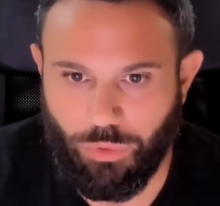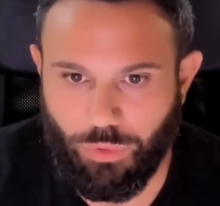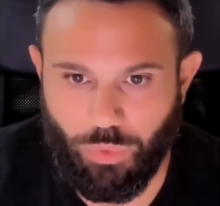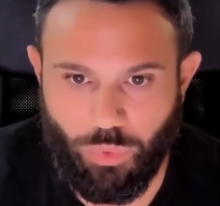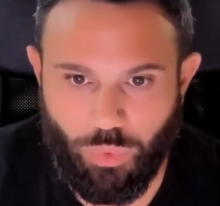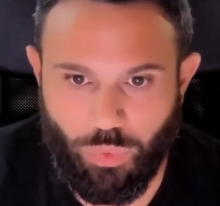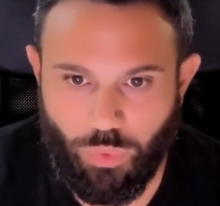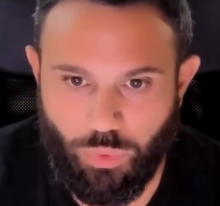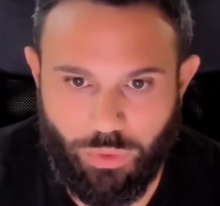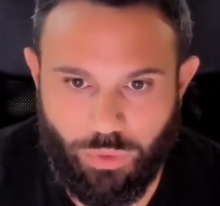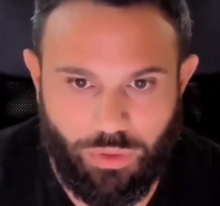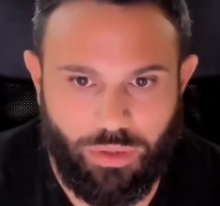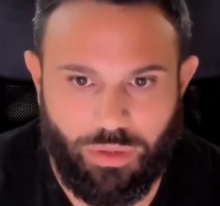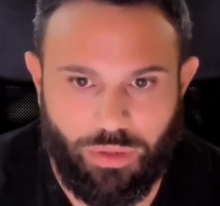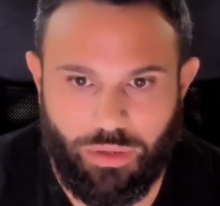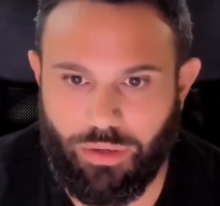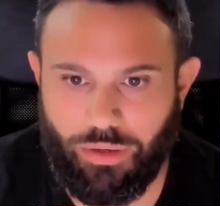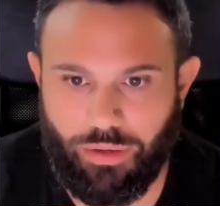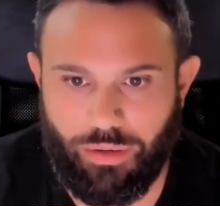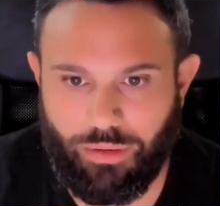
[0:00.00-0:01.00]
do,
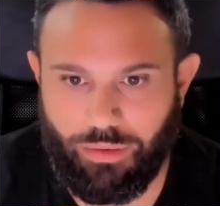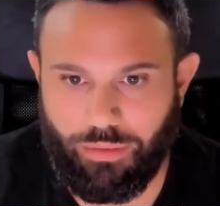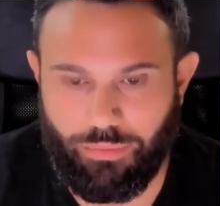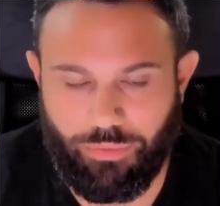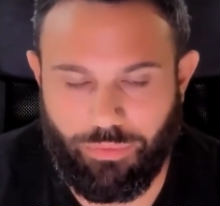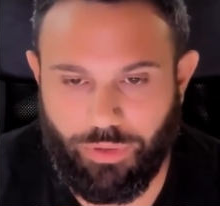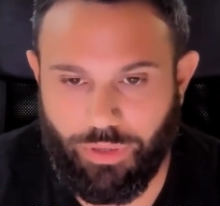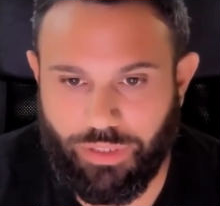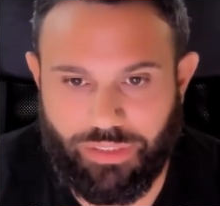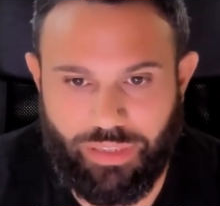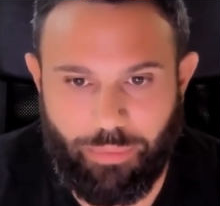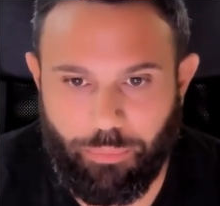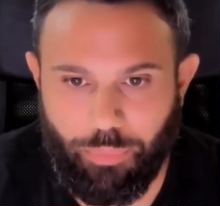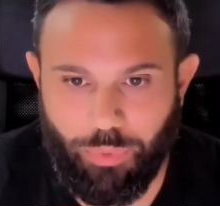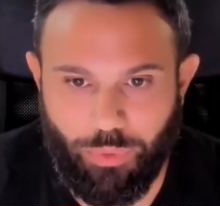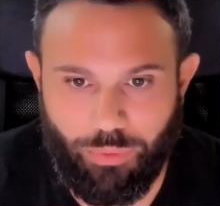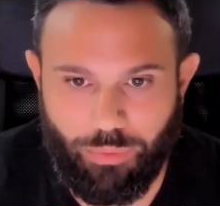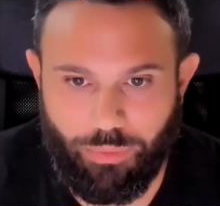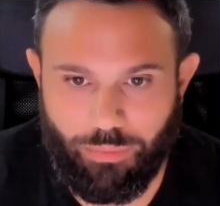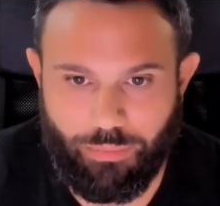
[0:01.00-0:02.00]
for
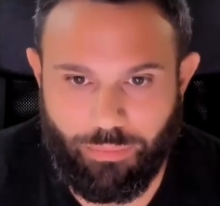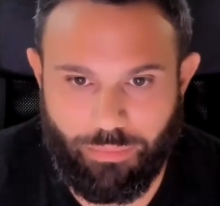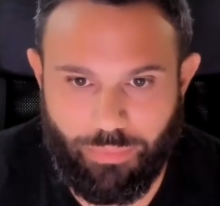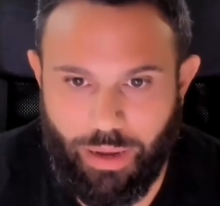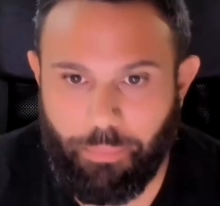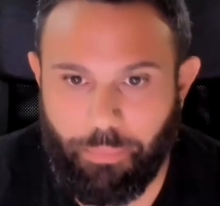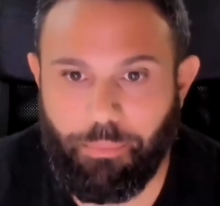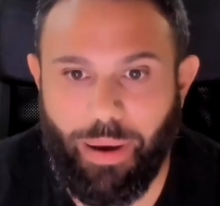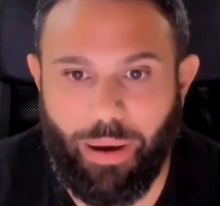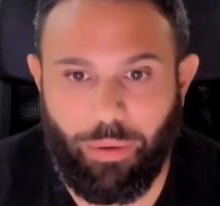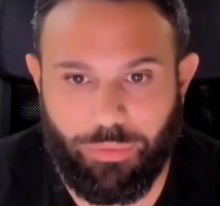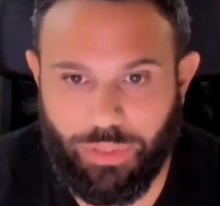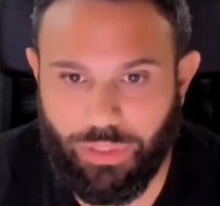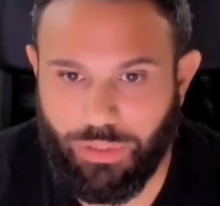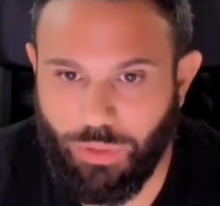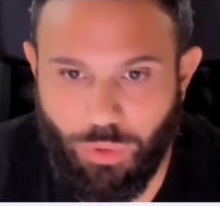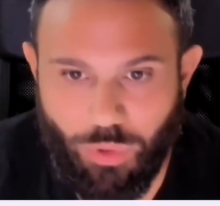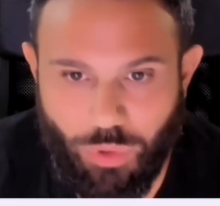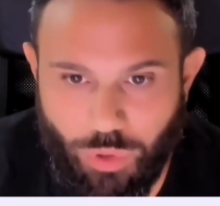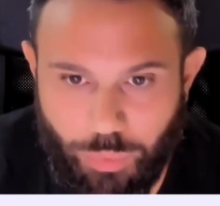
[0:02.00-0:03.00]
example,
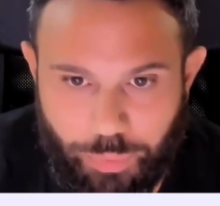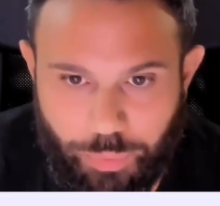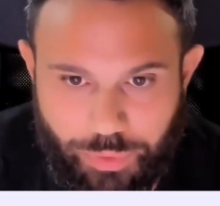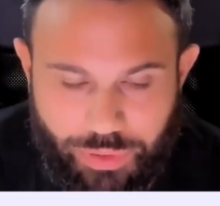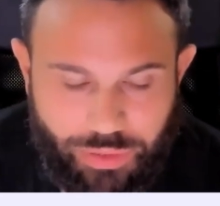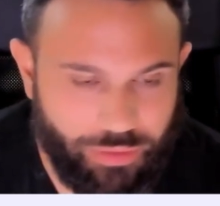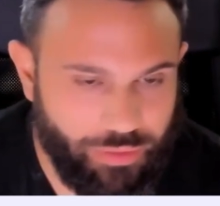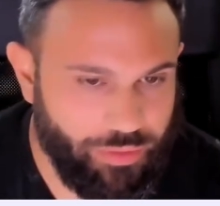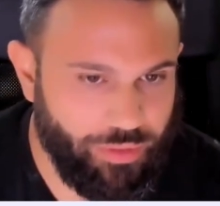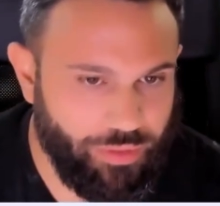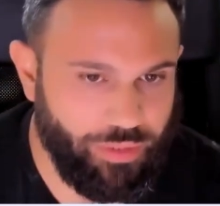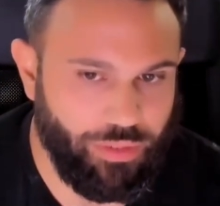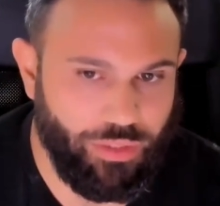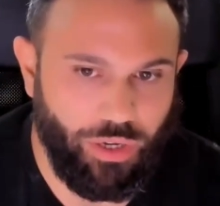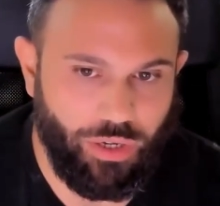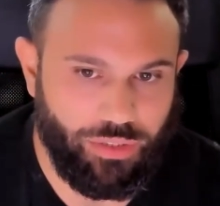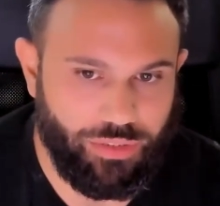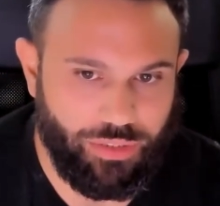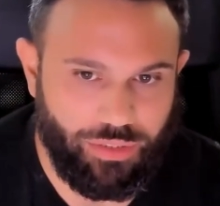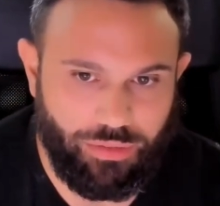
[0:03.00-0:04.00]
unbounded loops. It
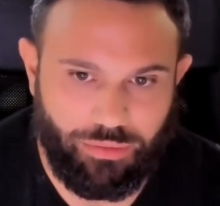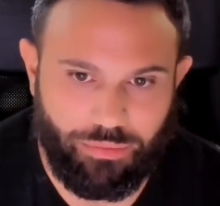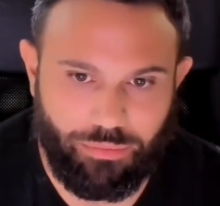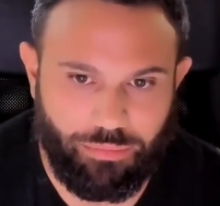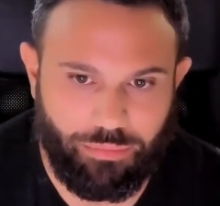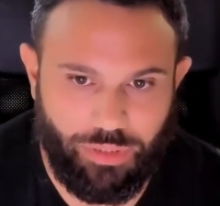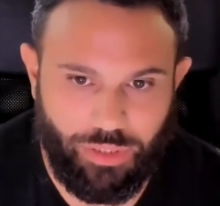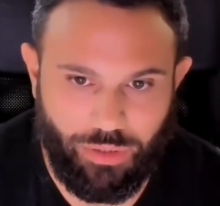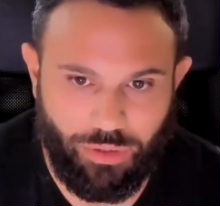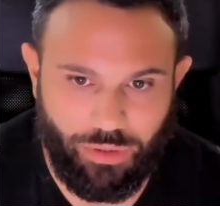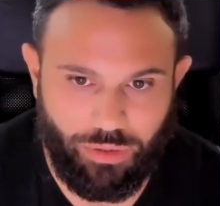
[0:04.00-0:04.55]
doesn't,